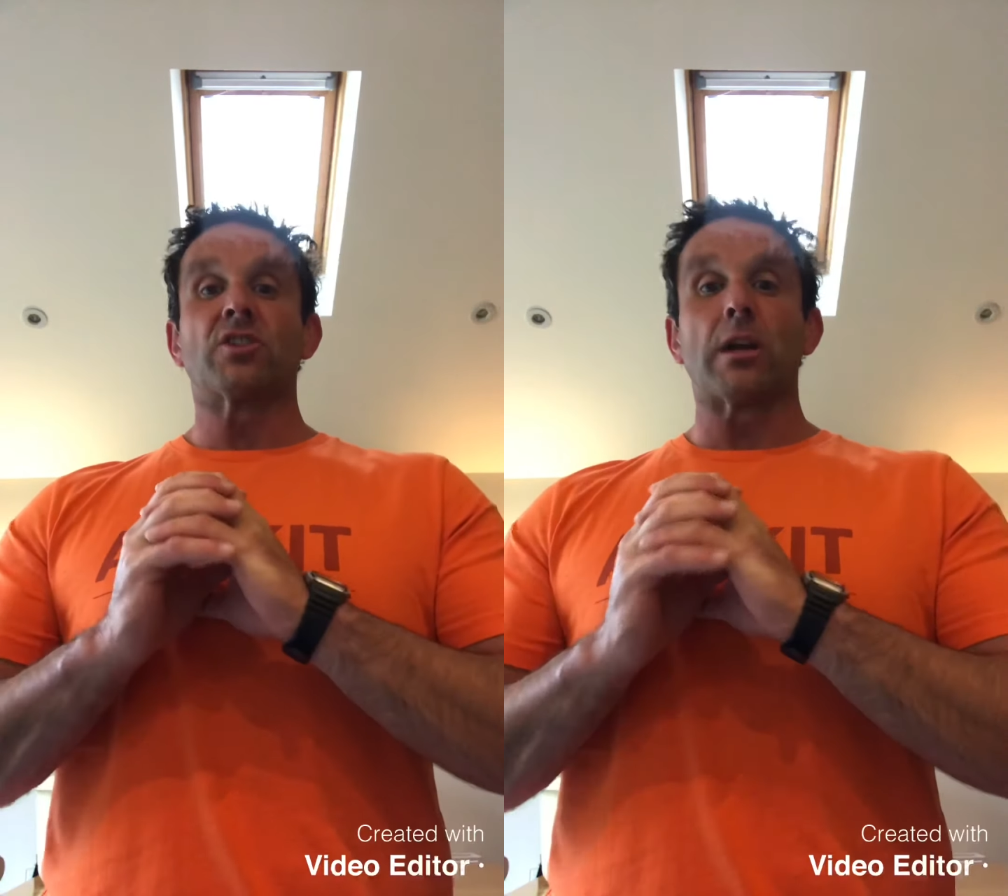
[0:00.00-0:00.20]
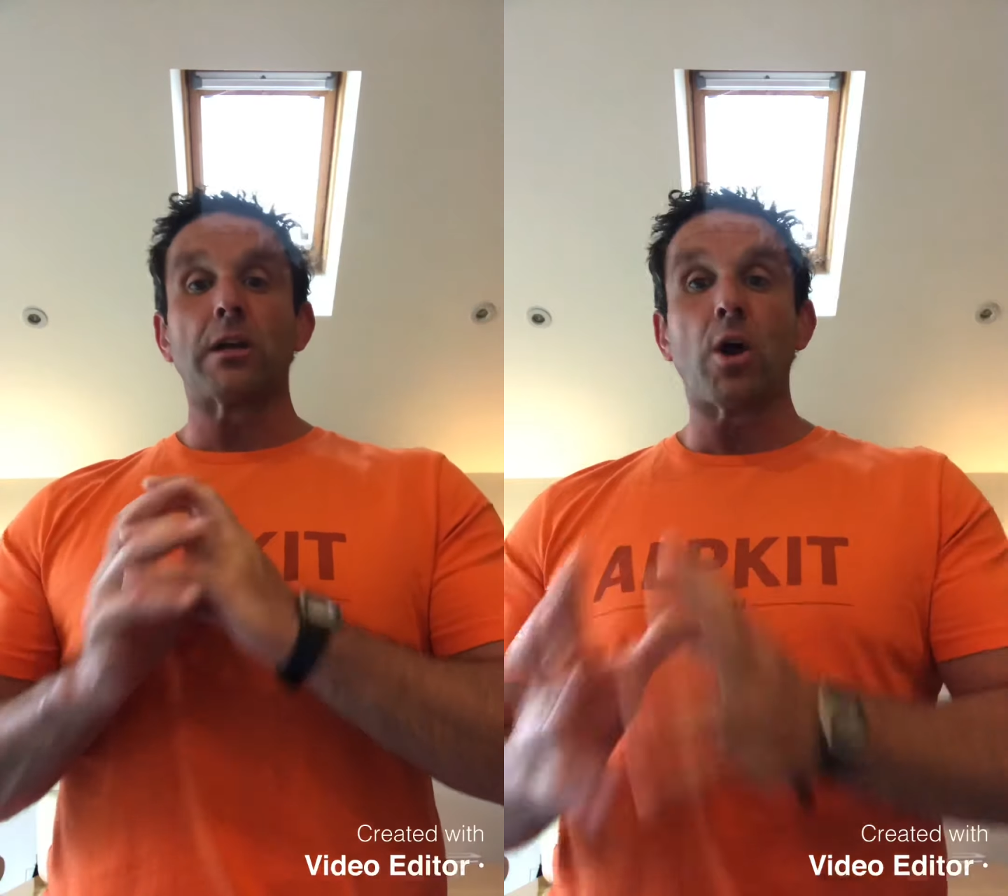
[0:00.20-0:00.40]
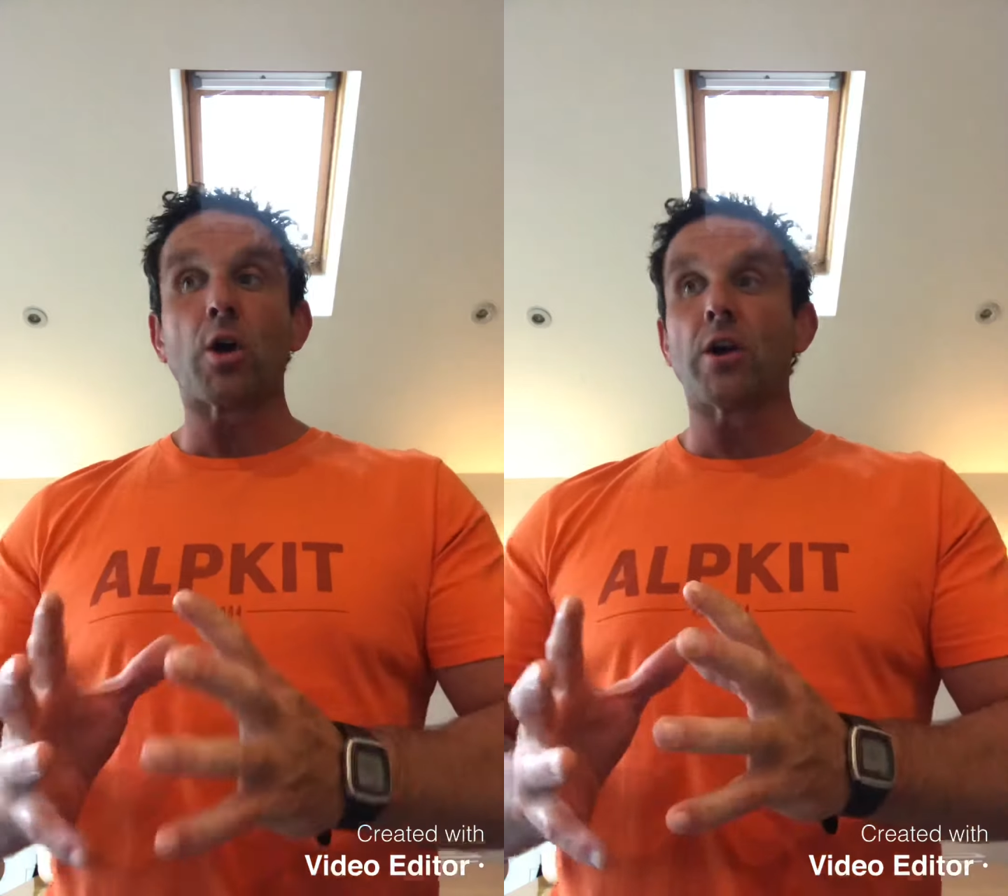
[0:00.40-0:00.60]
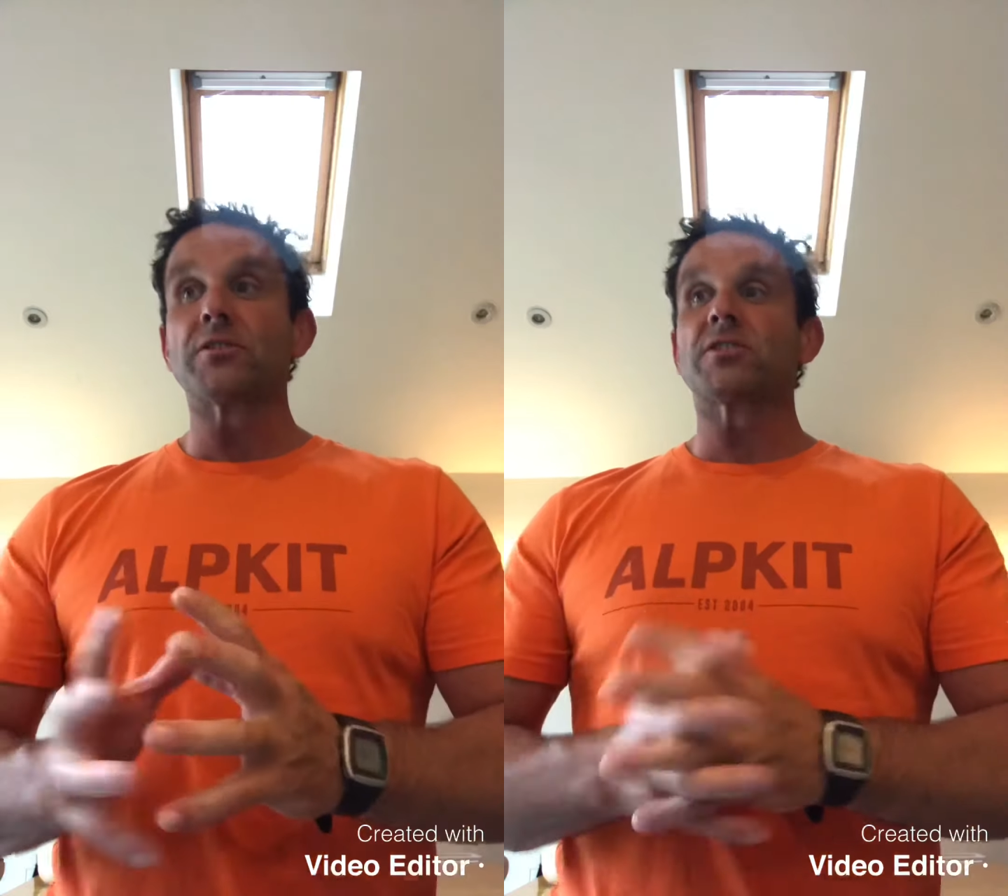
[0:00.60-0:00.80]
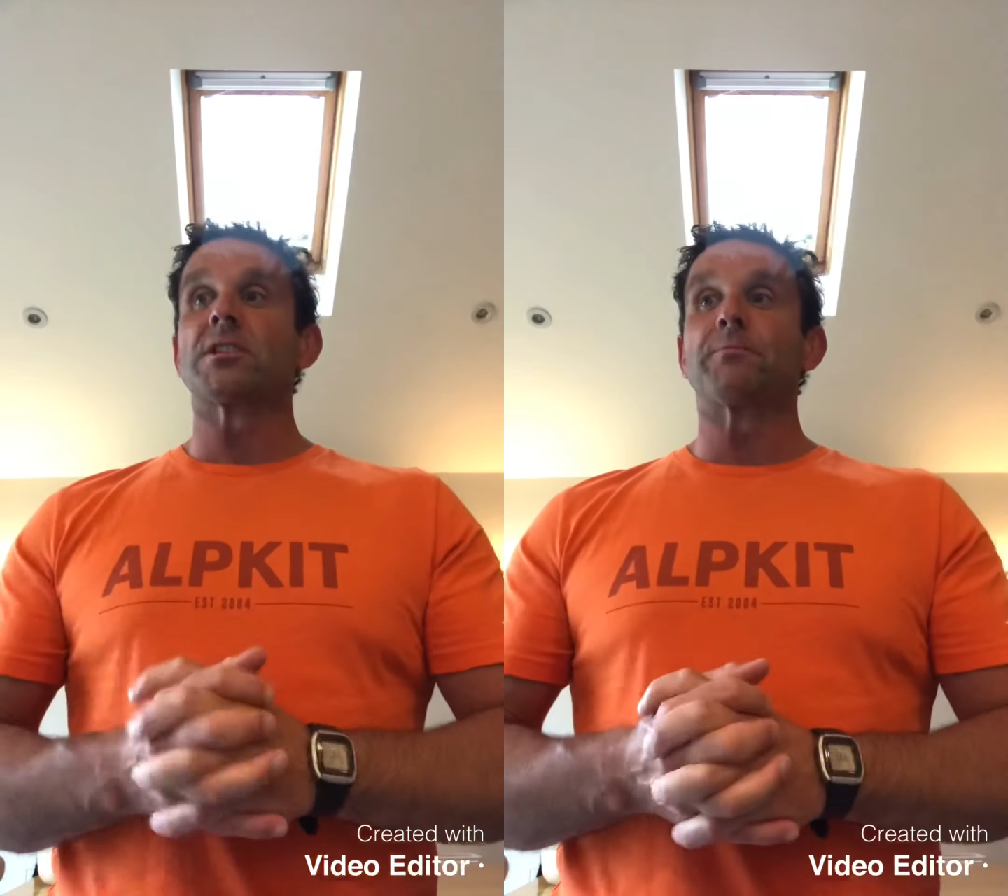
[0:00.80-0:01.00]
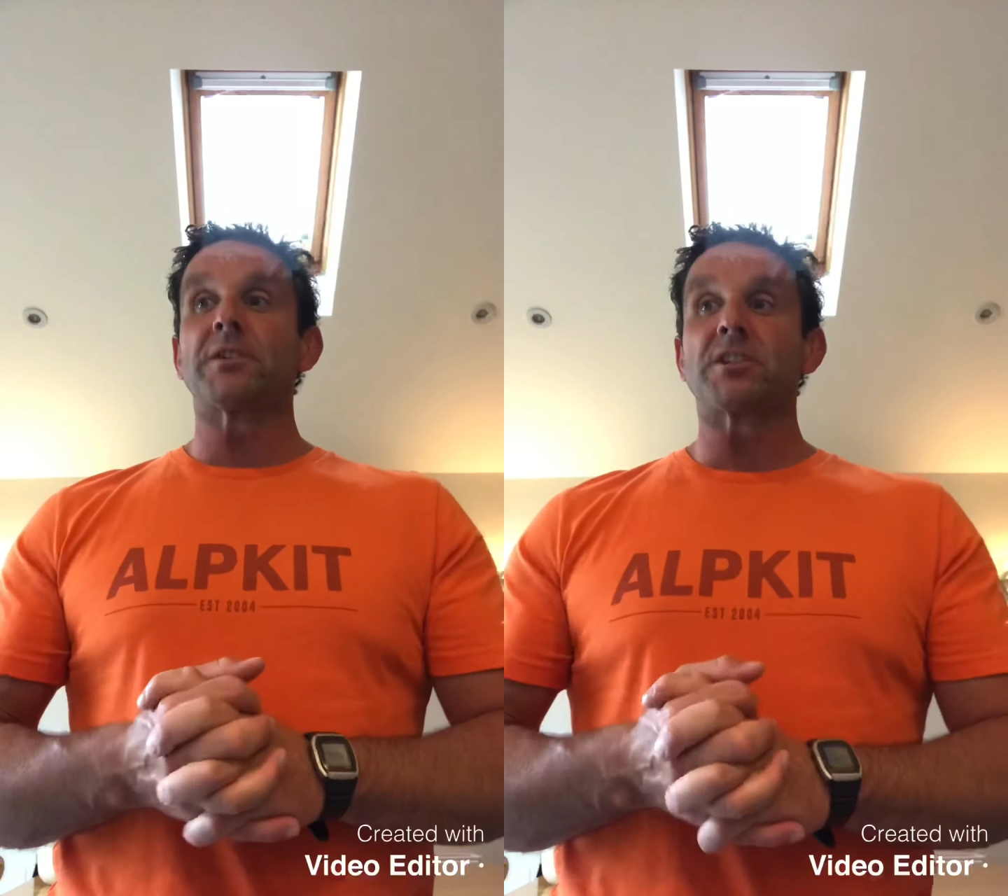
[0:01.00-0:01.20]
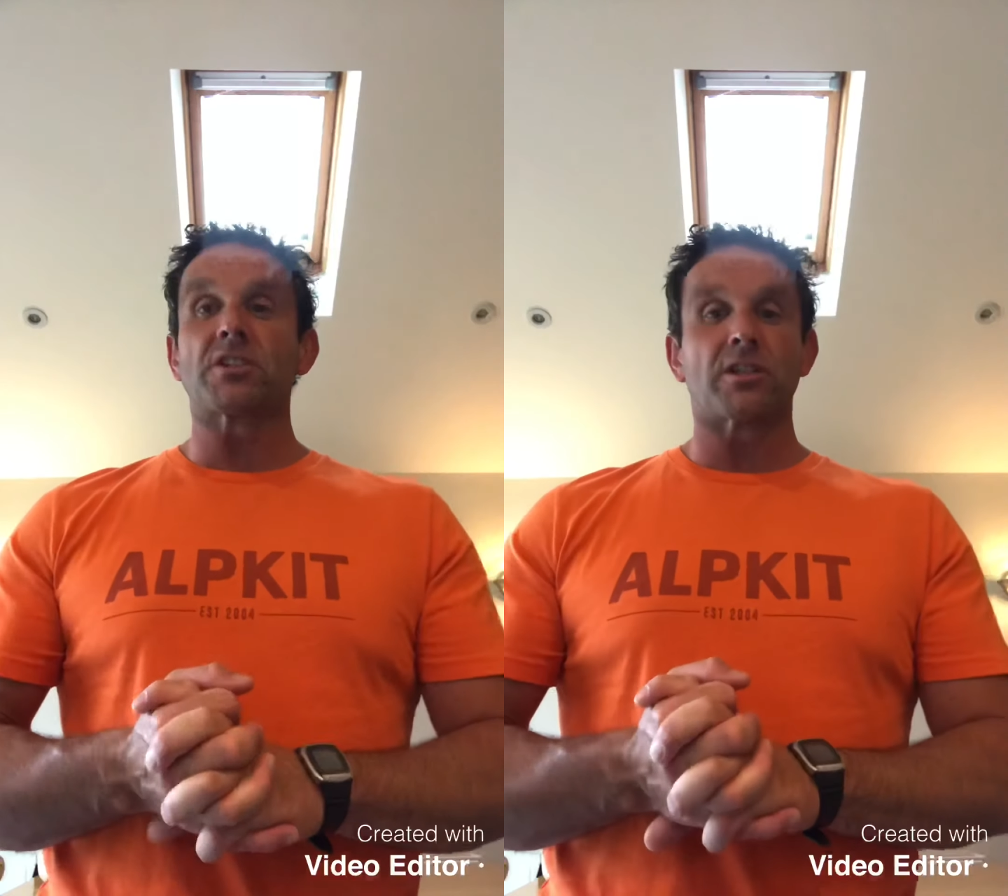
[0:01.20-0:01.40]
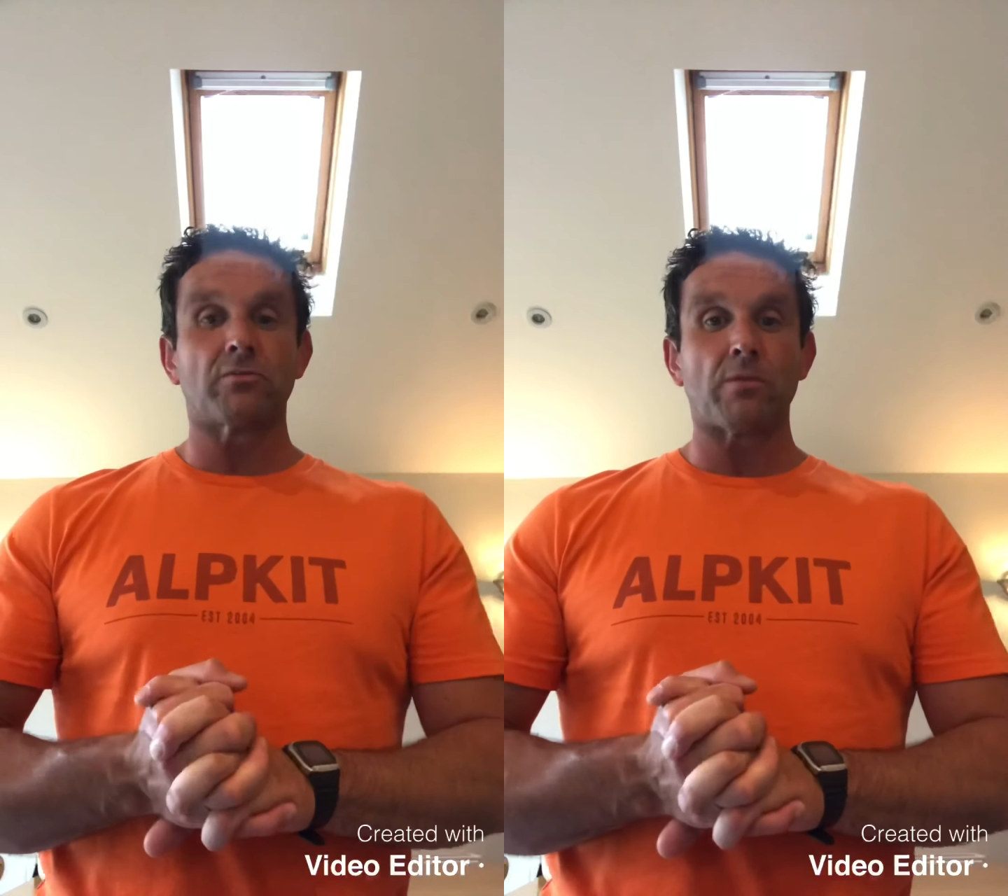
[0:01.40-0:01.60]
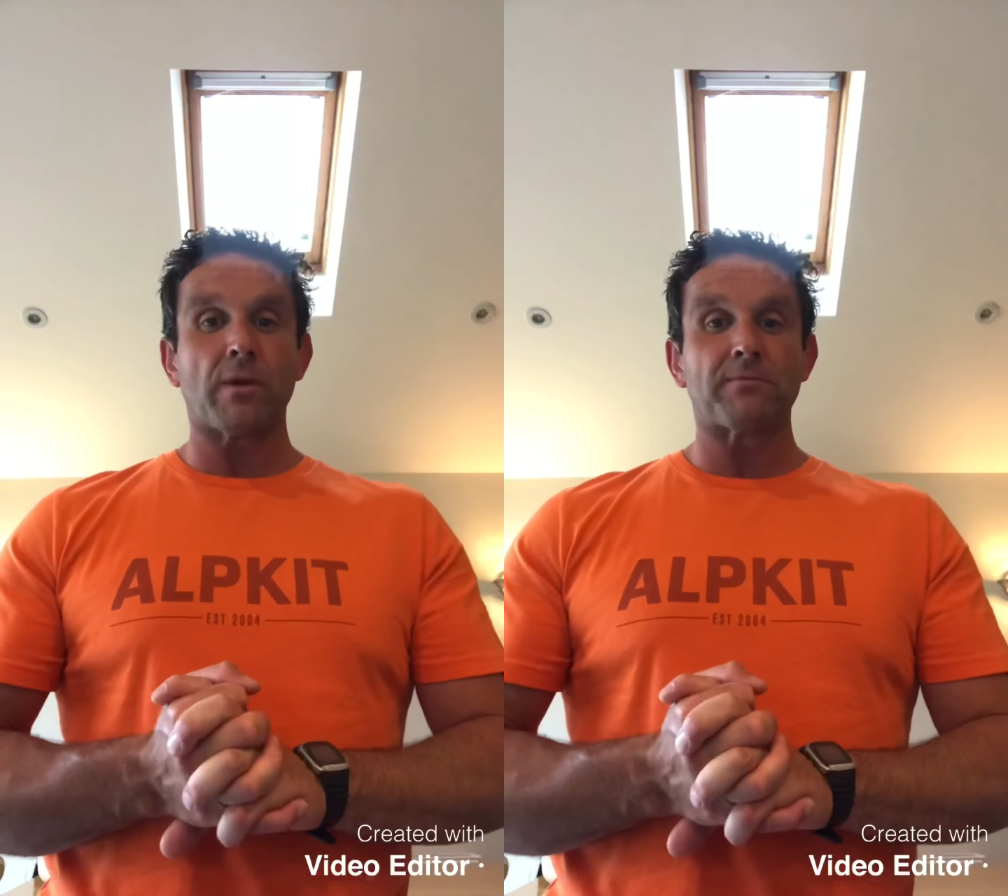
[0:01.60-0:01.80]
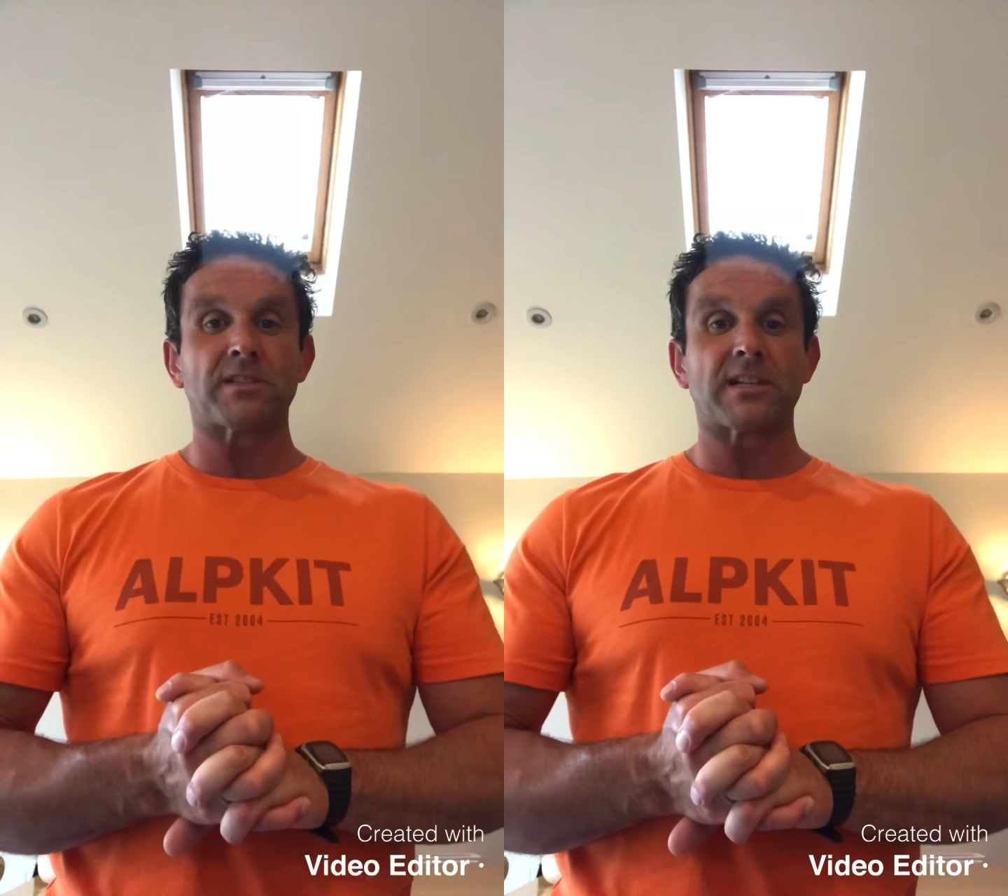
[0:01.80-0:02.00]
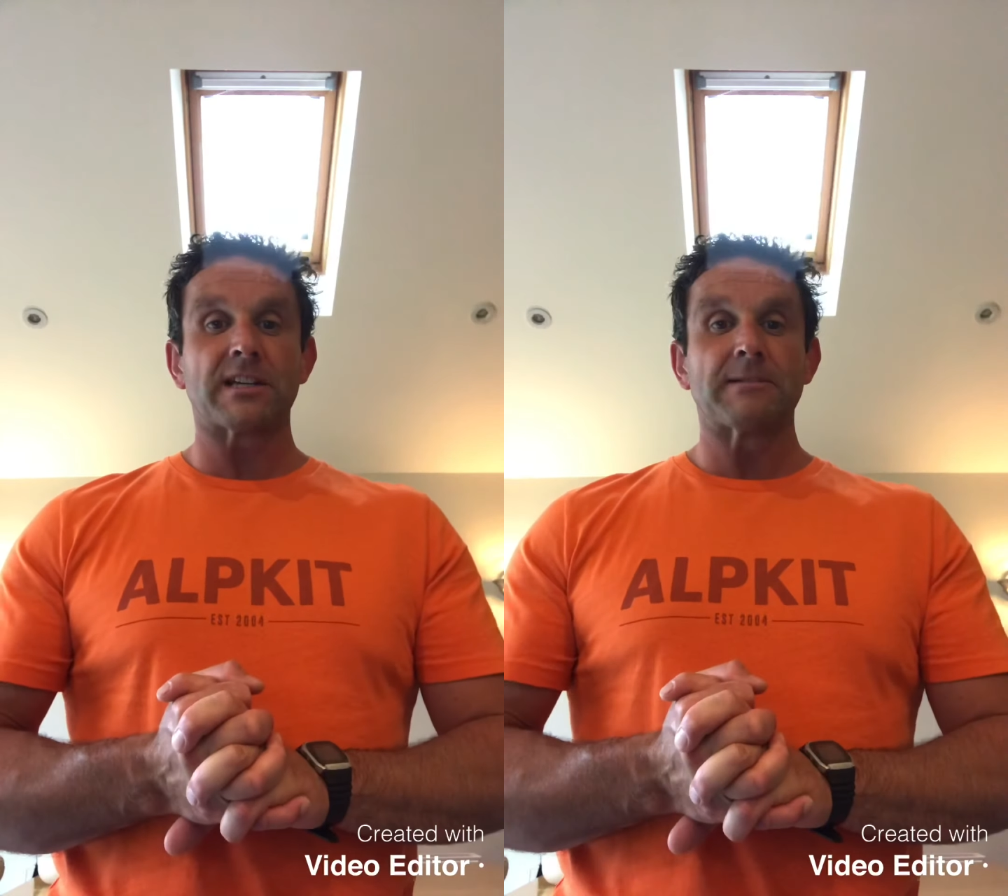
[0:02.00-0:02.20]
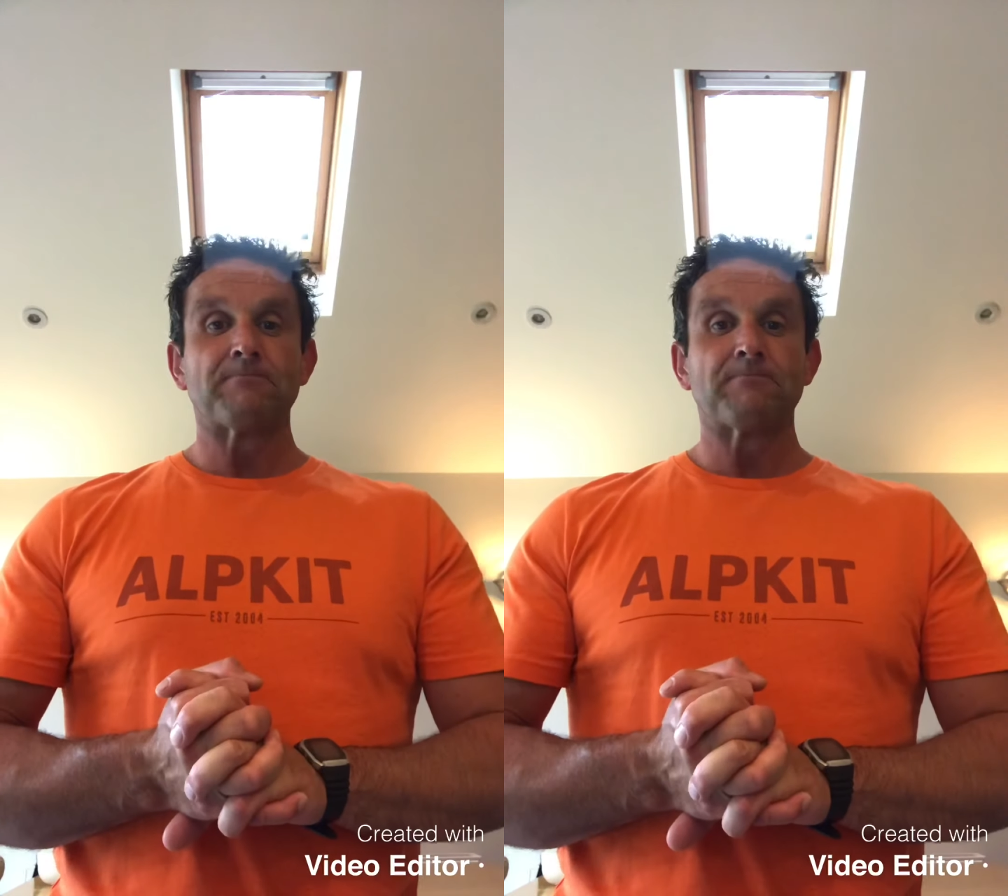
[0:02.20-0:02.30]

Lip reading: log on to the British Canoeing website,